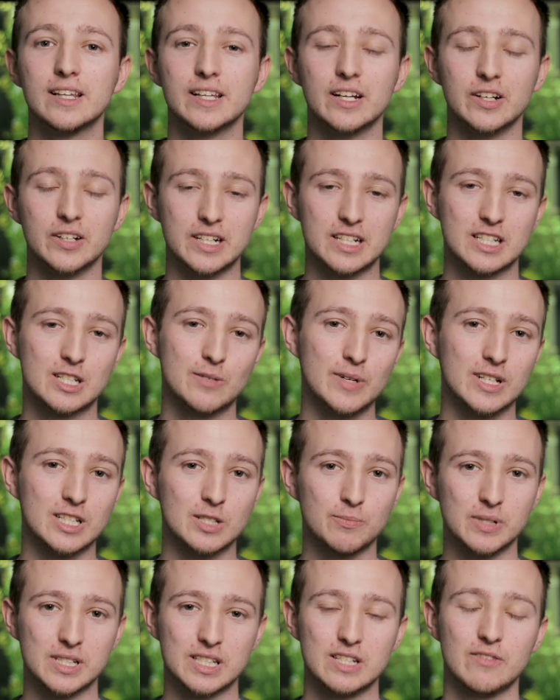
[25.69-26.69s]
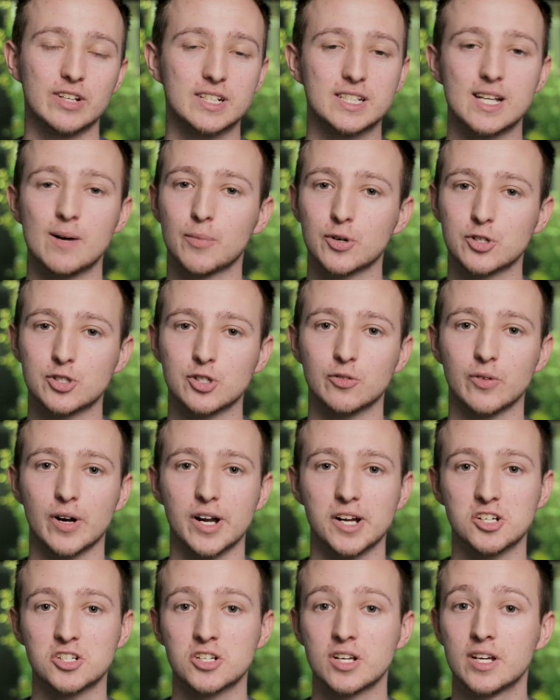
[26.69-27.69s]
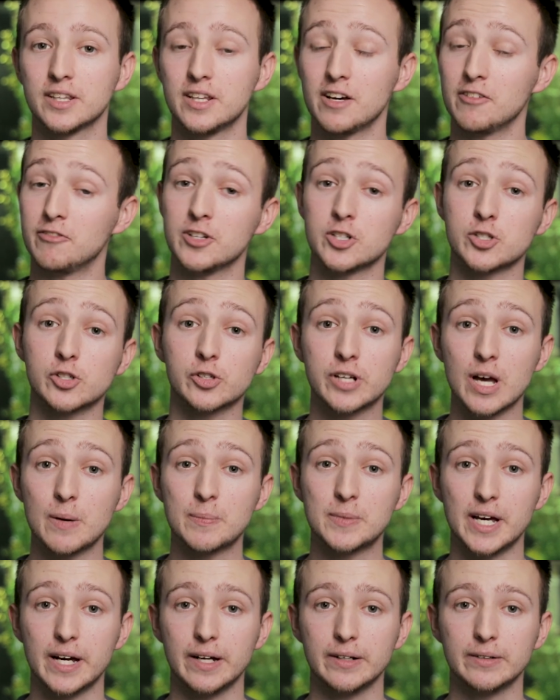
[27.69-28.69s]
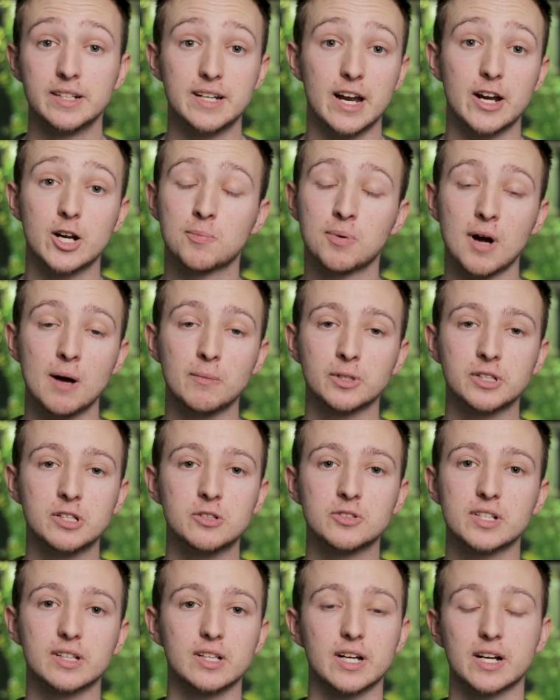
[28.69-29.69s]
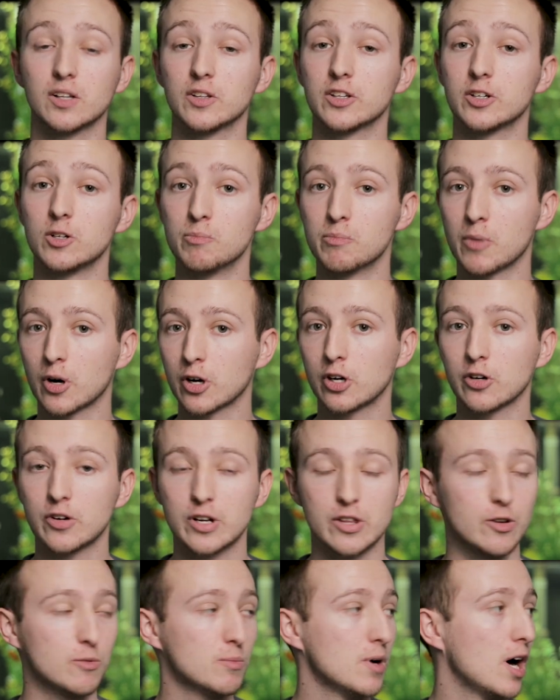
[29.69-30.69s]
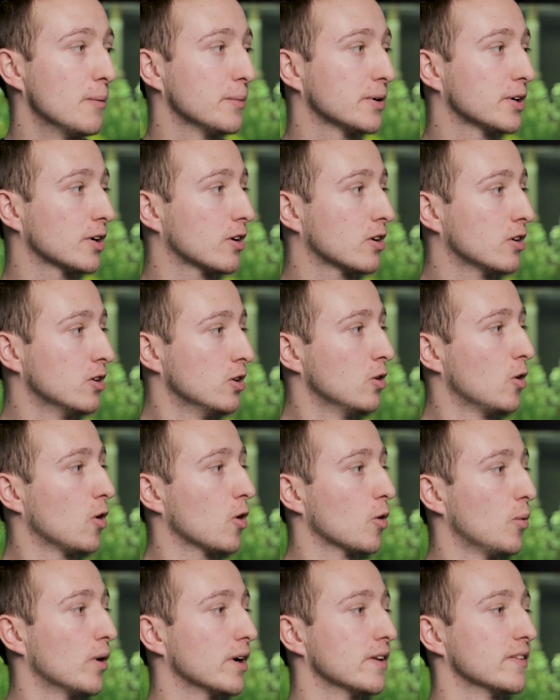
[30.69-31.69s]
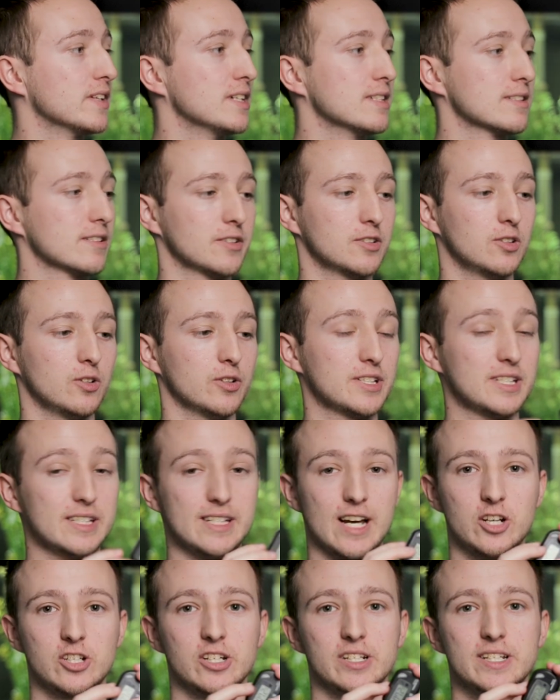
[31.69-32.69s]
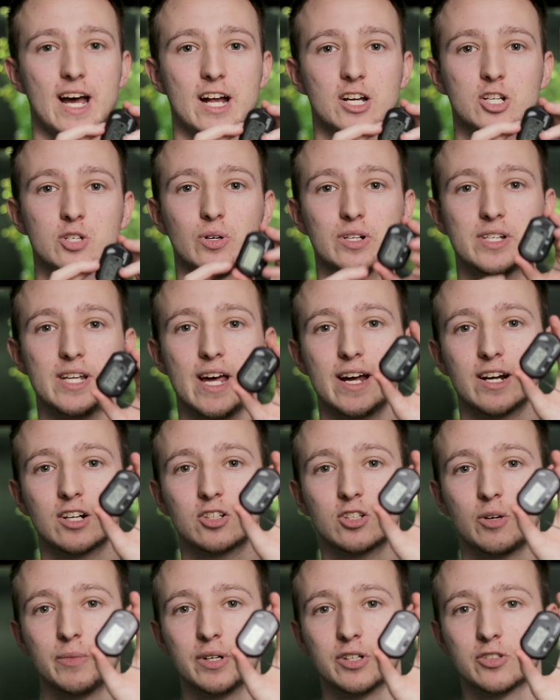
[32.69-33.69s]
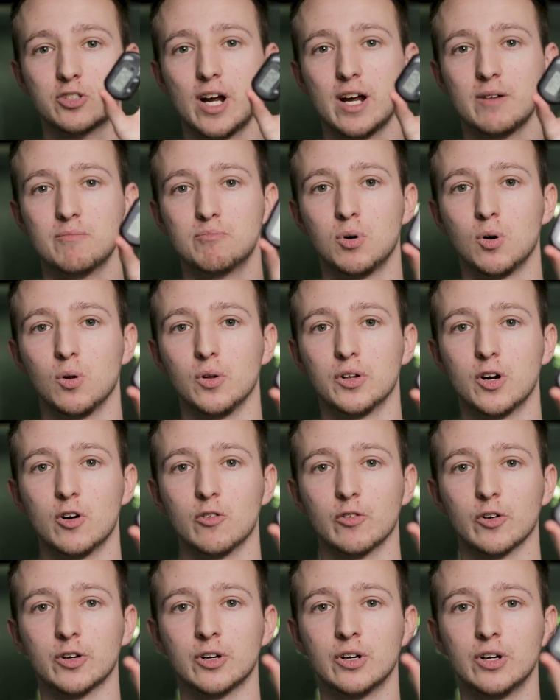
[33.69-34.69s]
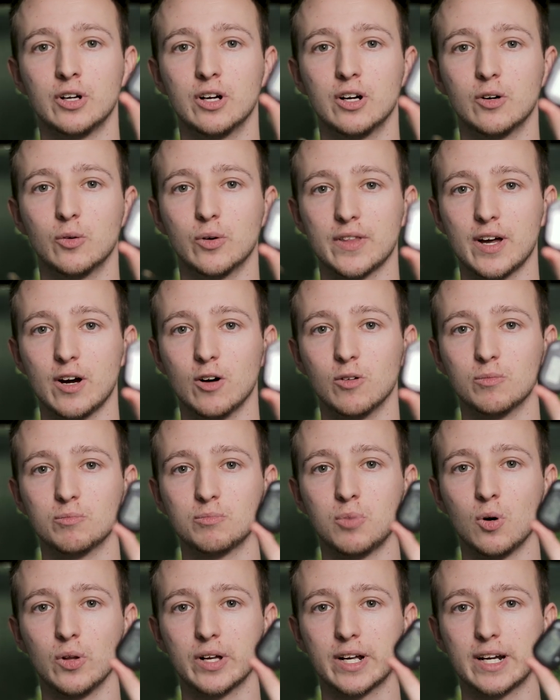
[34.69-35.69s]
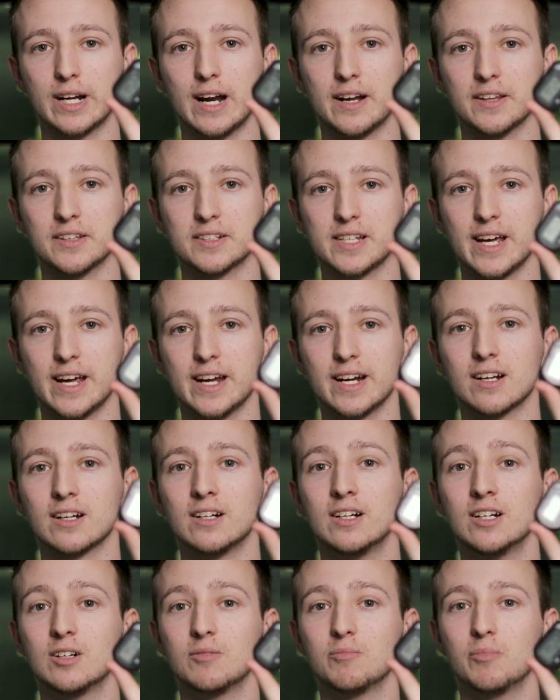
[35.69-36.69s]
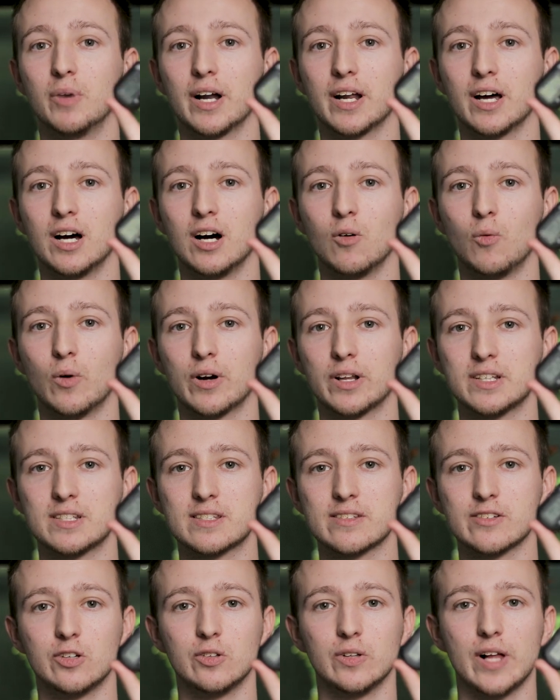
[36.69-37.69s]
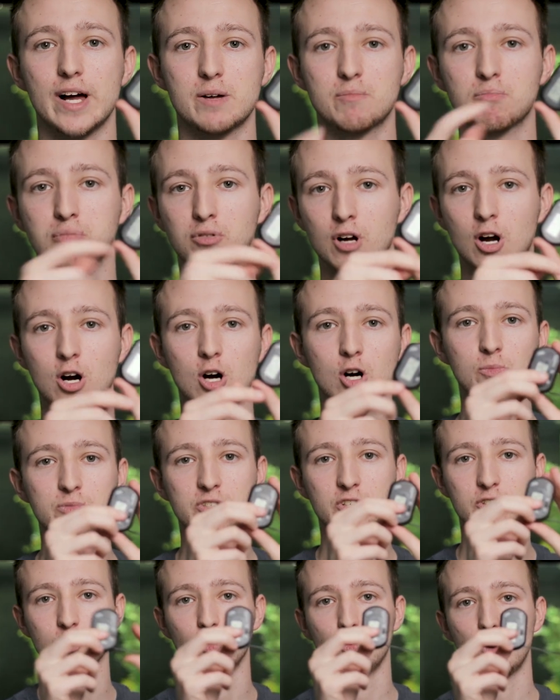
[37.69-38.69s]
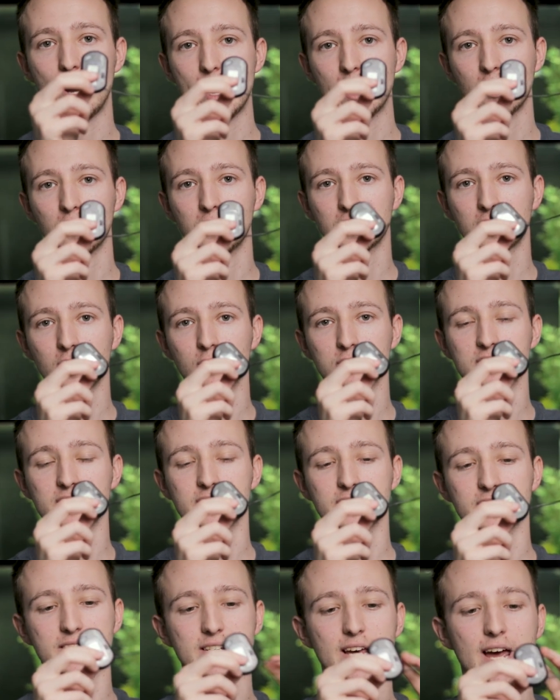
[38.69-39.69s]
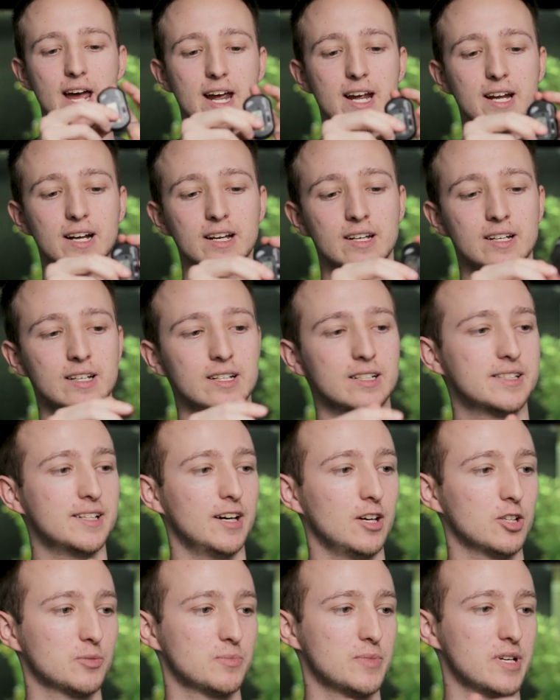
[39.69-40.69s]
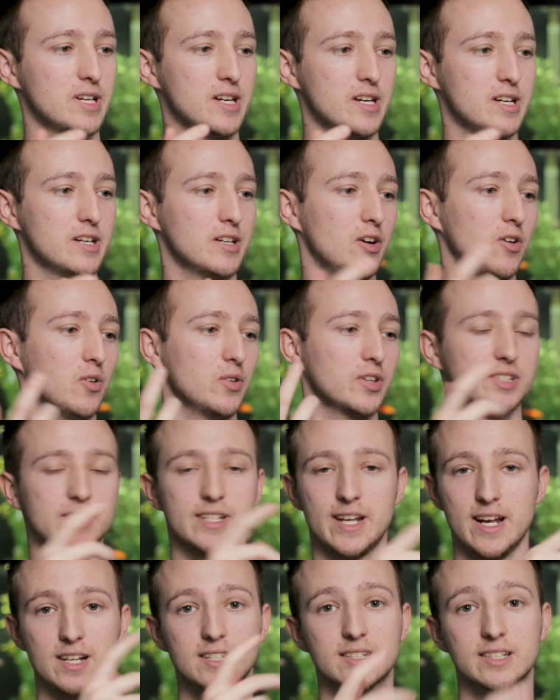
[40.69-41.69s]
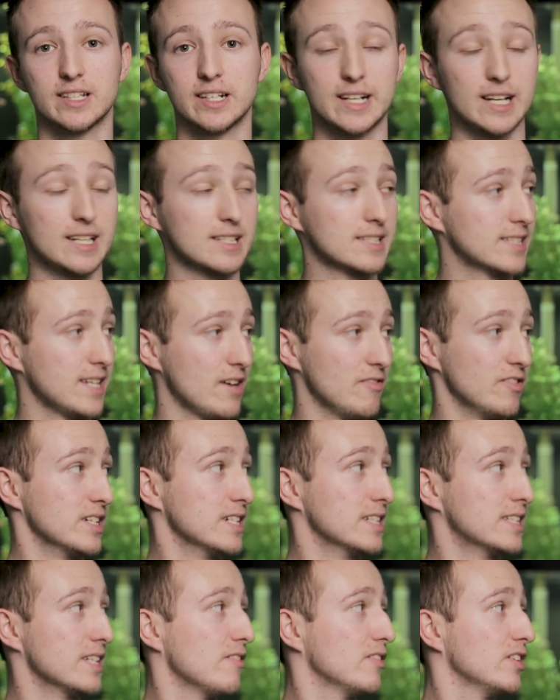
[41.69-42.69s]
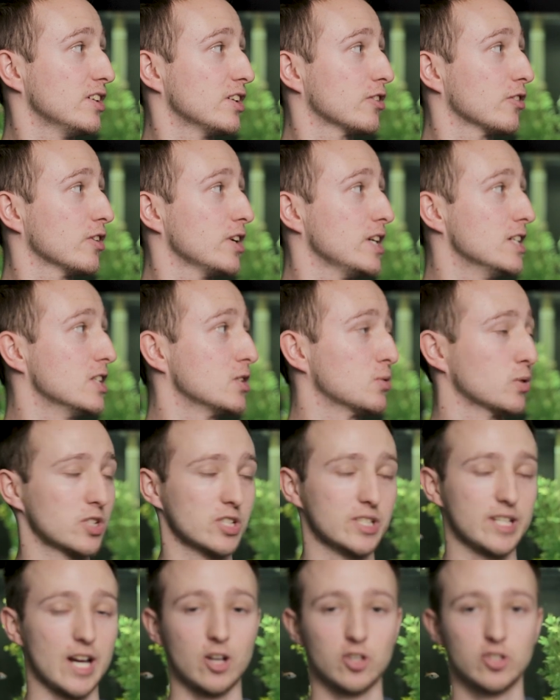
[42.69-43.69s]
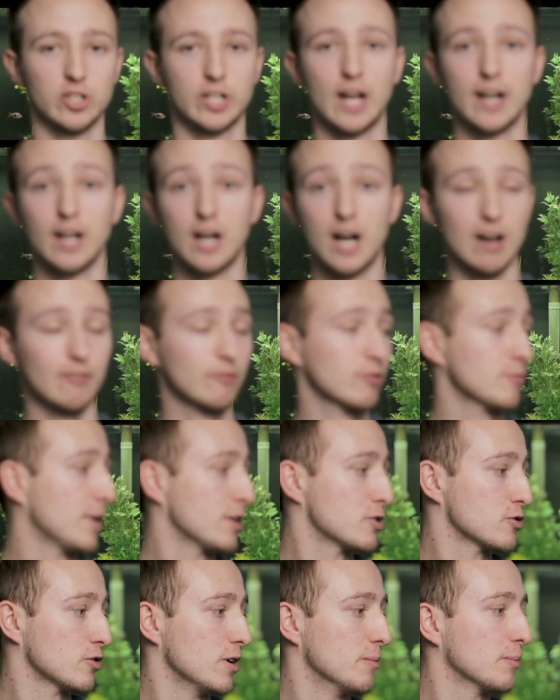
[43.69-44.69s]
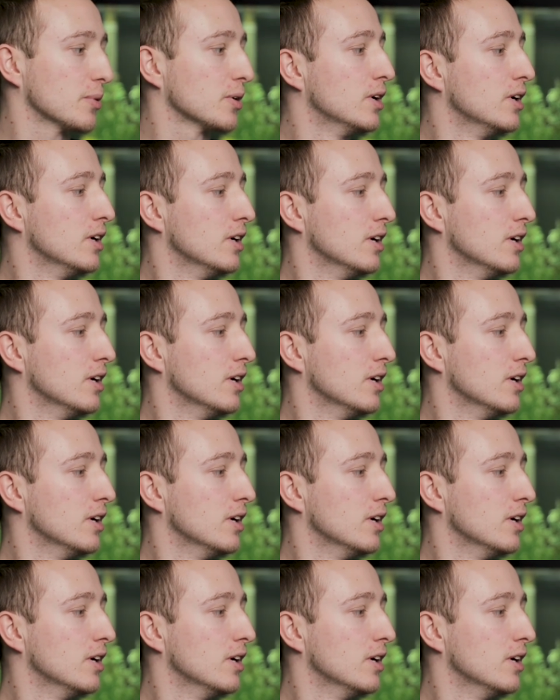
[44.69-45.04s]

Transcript: There needs to be a specific temperature range that fish are kept at. Now you're probably using like a little mercury thermometer or one of these little, this is actually attached to a tank, so I'm gonna try and pull it over without pulling it out of the tank. But one of these little like probes, there's a wire that goes into the tank, tells me, you know, this tank's sitting at 77 degrees, which is actually kind of hot for my shrimp.